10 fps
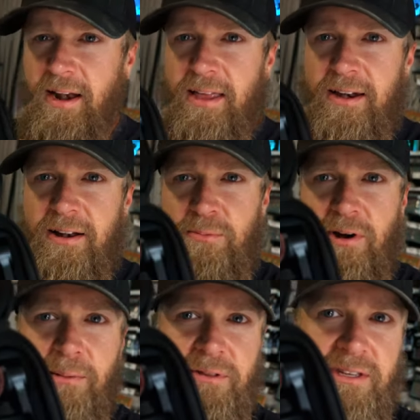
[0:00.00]
and I ended up
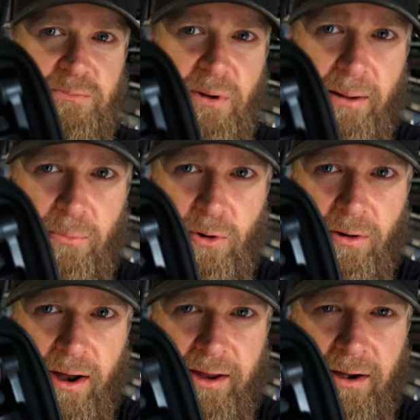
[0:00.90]
grabbing this bad boy
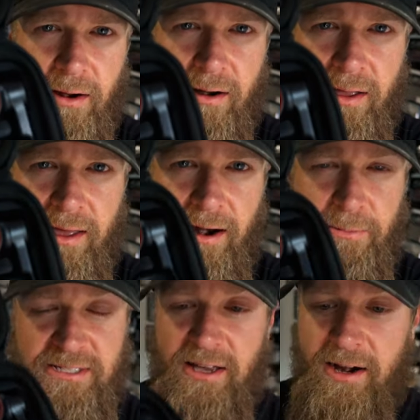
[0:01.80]
right here and I'm
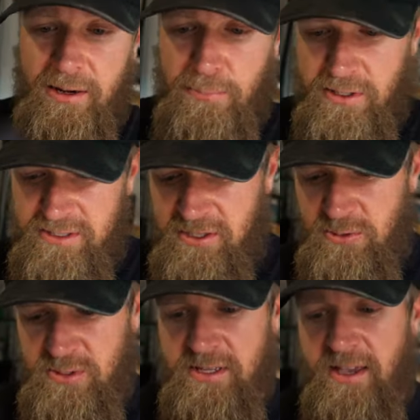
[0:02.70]
excited to put it to
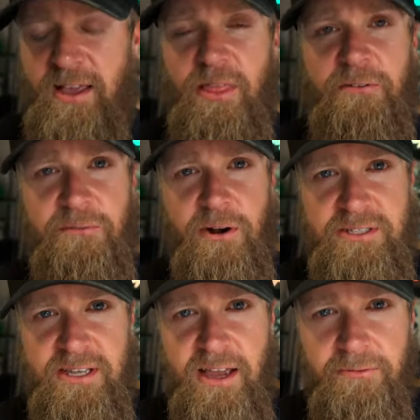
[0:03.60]
use in the
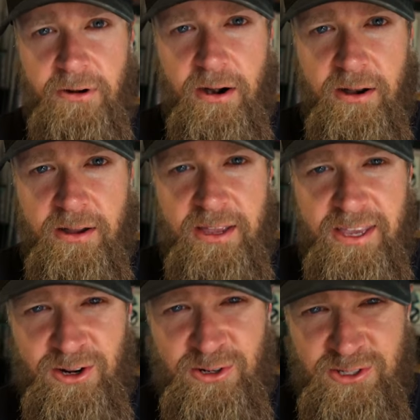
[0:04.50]
first ever
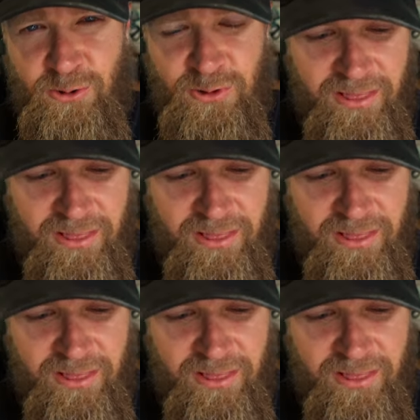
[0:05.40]
heaters only